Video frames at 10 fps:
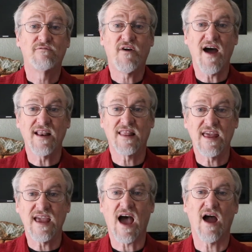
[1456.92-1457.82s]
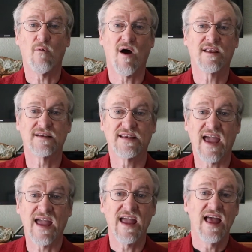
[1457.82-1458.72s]
Finally, I want to
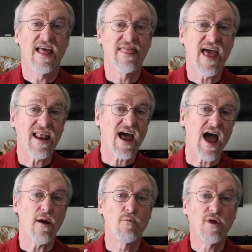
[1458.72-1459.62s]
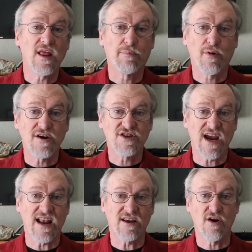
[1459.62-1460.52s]
say that I really
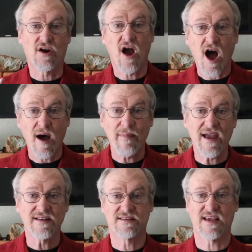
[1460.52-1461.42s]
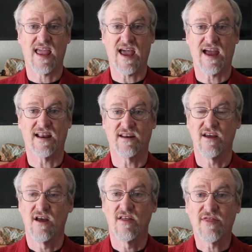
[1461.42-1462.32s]
appreciate your comments and
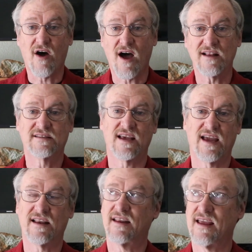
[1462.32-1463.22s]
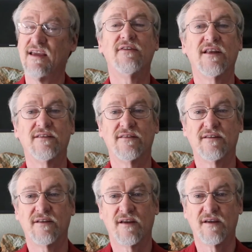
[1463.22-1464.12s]
thoughts and
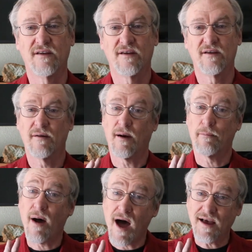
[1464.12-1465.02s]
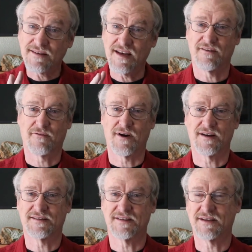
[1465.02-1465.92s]
even uh, positive
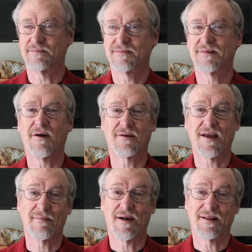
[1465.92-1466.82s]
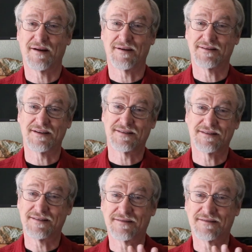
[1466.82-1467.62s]
criticism. Don't come on there and just